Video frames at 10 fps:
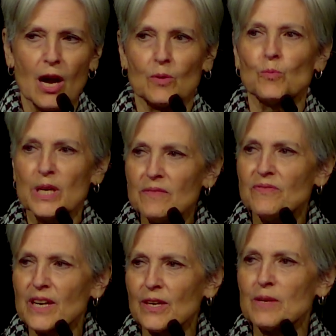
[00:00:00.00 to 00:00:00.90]
We
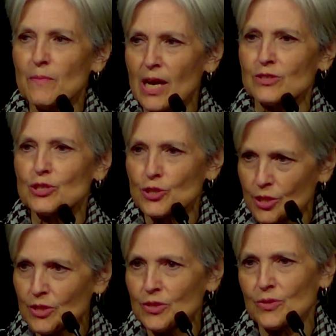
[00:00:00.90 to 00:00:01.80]
very much,
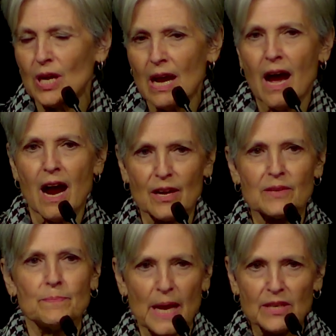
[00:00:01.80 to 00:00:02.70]
too, are the
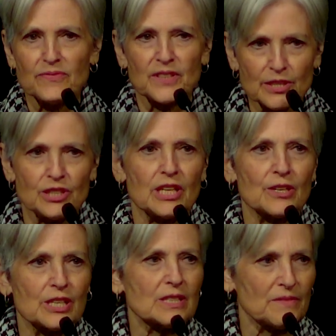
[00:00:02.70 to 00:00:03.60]

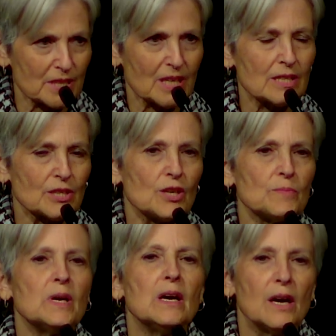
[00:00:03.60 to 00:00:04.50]
beneficiaries of a system
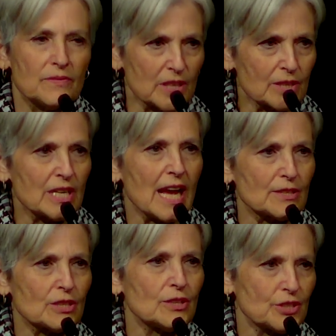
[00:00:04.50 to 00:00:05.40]
of
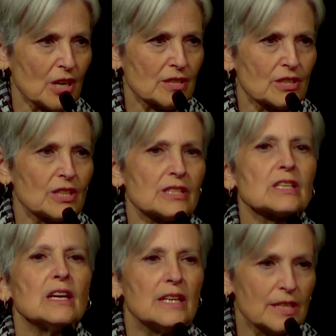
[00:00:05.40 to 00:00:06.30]
international justice,
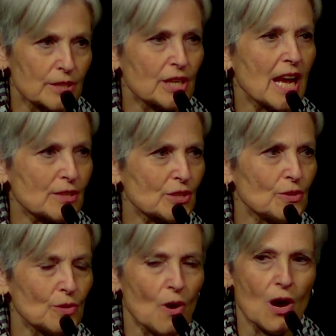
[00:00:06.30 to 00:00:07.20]
international
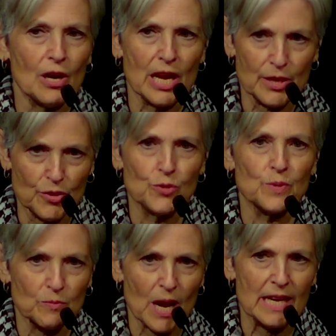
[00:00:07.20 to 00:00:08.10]
law, and human
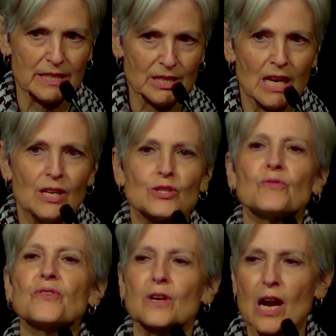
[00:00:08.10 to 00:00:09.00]
rights. So
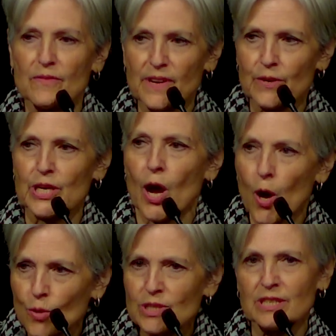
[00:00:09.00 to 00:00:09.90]
for our very
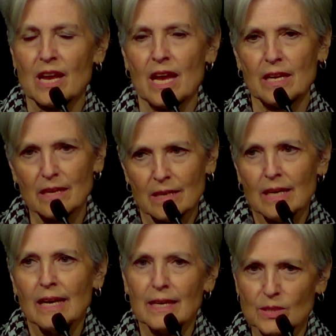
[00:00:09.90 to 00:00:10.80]
own sake,
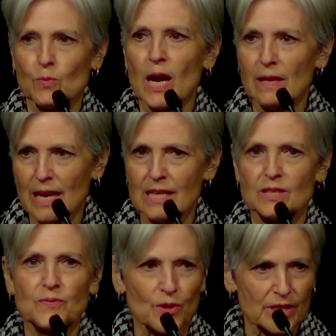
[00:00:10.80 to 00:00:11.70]
as well as
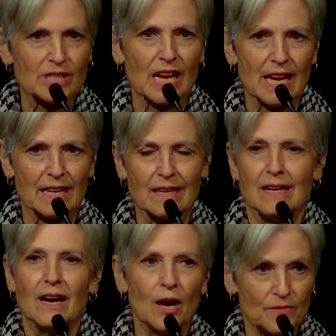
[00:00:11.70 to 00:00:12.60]
for the sake
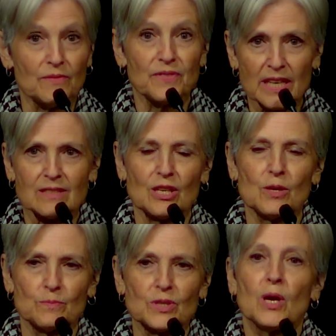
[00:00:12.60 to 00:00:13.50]
of the
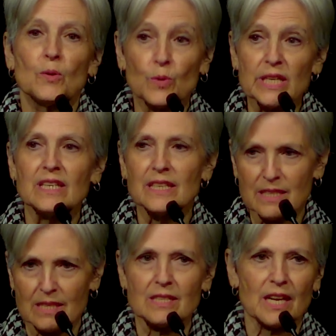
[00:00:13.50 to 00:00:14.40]
victims, we need to
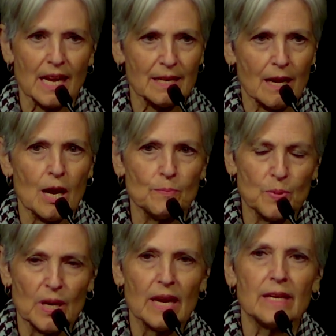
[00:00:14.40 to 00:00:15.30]
stand up
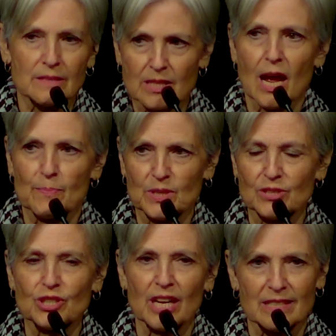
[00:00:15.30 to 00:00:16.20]
and stop this
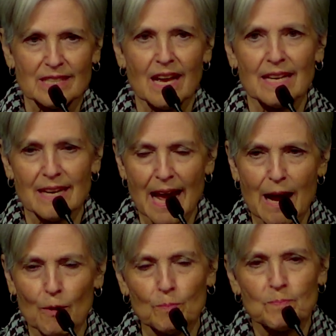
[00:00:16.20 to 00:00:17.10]
genocide now.